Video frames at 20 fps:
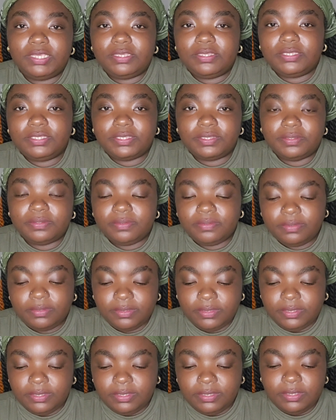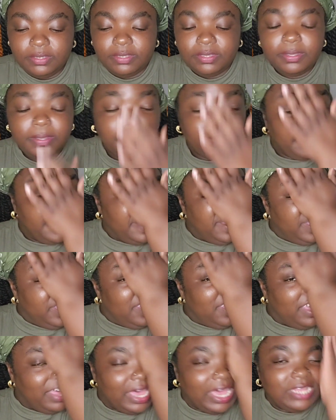think so.
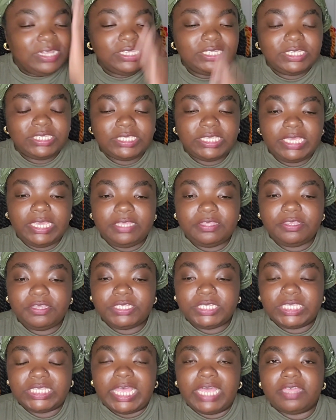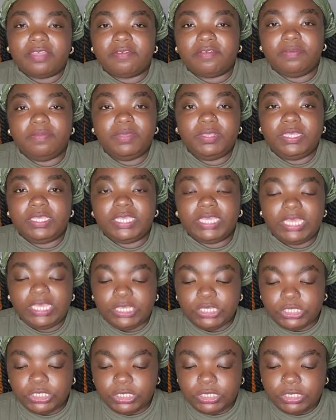I just think there's a lack of
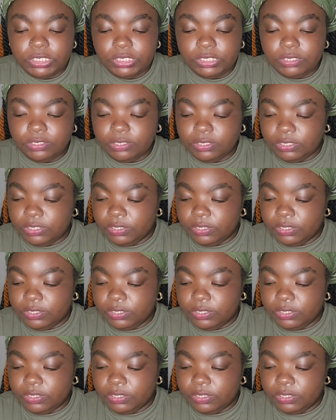communication,